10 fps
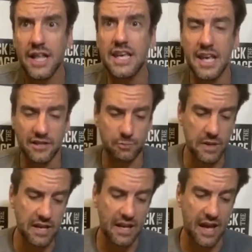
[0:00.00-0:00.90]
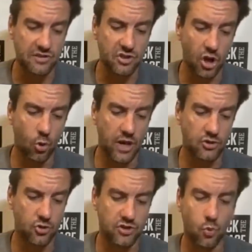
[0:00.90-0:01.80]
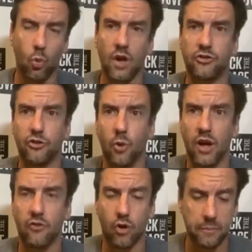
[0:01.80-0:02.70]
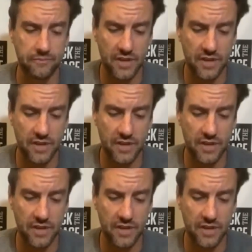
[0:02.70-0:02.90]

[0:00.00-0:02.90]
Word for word: E S P N has no interest whatsoever